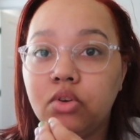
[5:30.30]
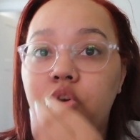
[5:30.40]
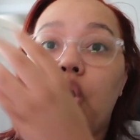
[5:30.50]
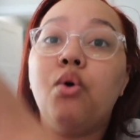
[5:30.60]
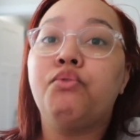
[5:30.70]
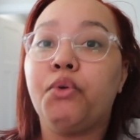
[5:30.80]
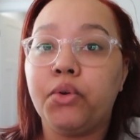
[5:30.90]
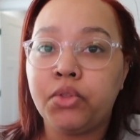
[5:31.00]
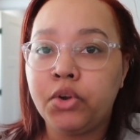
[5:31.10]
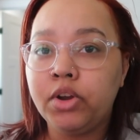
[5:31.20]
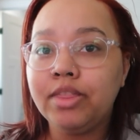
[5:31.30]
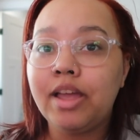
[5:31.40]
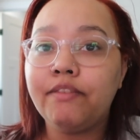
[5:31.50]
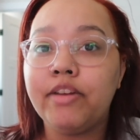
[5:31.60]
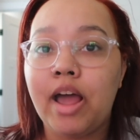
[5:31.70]
go further in
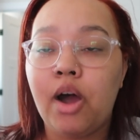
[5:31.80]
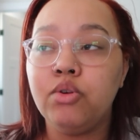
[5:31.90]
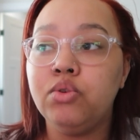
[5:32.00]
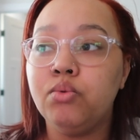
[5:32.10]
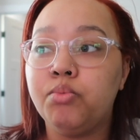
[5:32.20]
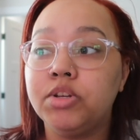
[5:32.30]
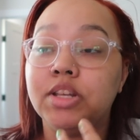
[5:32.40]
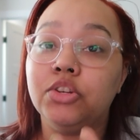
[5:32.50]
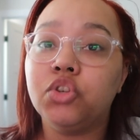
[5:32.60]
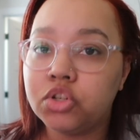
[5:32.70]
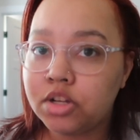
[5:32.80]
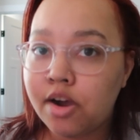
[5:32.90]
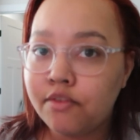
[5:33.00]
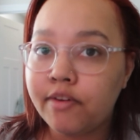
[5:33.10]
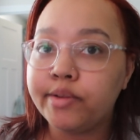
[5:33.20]
life and how you present
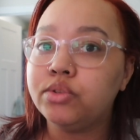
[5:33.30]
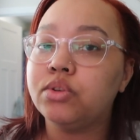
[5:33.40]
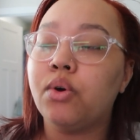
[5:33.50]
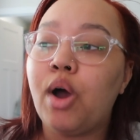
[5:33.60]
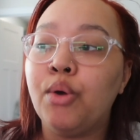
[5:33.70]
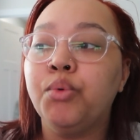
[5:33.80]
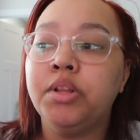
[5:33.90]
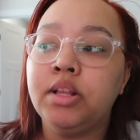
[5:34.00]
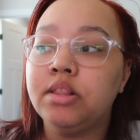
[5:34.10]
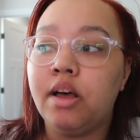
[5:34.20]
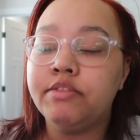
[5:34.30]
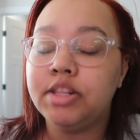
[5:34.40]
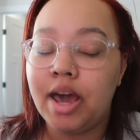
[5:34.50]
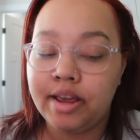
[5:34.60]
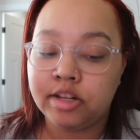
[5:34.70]
yourself. And so I really loved
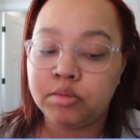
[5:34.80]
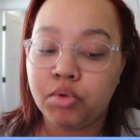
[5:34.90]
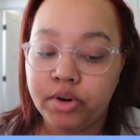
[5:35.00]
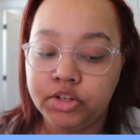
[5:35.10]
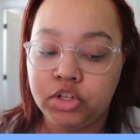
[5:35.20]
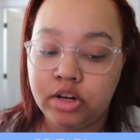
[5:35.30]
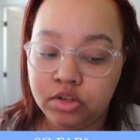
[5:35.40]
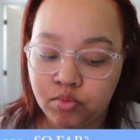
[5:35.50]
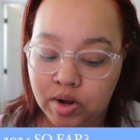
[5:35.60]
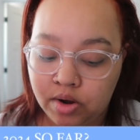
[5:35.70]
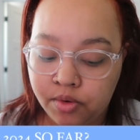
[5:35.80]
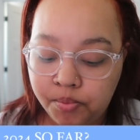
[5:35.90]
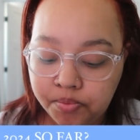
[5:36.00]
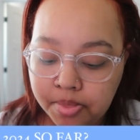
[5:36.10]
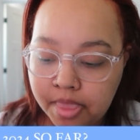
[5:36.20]
that exploration as well.
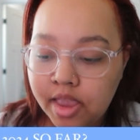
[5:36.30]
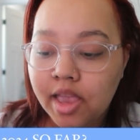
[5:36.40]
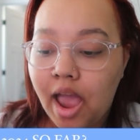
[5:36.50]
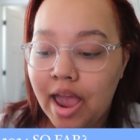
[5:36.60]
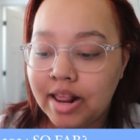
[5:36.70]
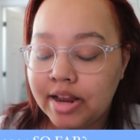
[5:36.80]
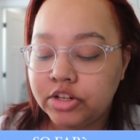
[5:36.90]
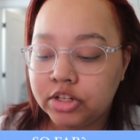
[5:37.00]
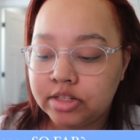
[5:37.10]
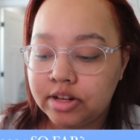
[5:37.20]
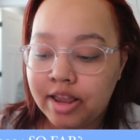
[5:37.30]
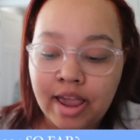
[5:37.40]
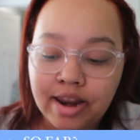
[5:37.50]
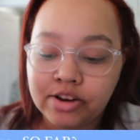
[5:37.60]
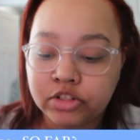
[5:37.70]
And I just,
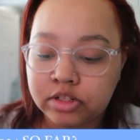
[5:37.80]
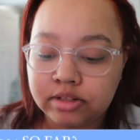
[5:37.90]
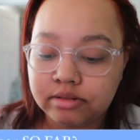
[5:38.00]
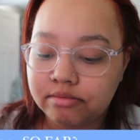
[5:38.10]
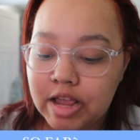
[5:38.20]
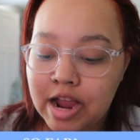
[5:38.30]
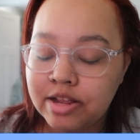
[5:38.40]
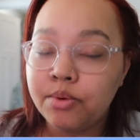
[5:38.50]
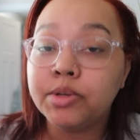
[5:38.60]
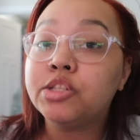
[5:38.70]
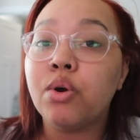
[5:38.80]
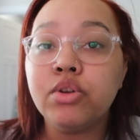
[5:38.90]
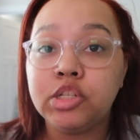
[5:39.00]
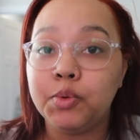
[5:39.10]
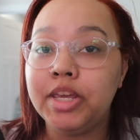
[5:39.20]
again, I just, I, it was so
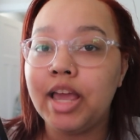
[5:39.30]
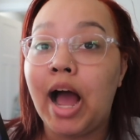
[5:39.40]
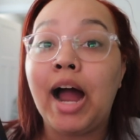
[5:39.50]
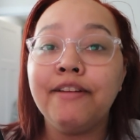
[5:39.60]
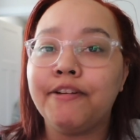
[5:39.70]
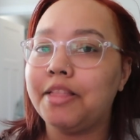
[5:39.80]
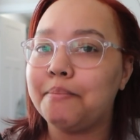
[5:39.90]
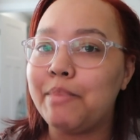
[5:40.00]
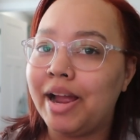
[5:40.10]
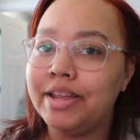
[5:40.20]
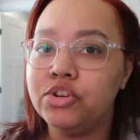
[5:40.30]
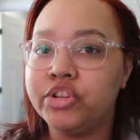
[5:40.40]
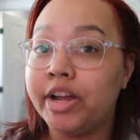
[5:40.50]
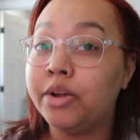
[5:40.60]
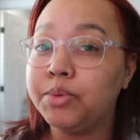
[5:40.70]
sweet. I felt like my inner
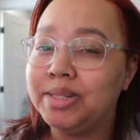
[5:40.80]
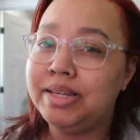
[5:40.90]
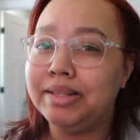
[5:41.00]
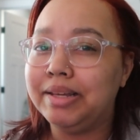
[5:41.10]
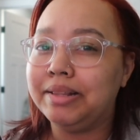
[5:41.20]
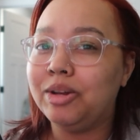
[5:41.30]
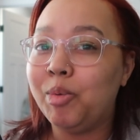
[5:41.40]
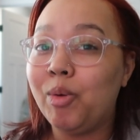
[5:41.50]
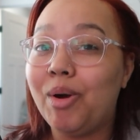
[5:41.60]
child was healing a little bit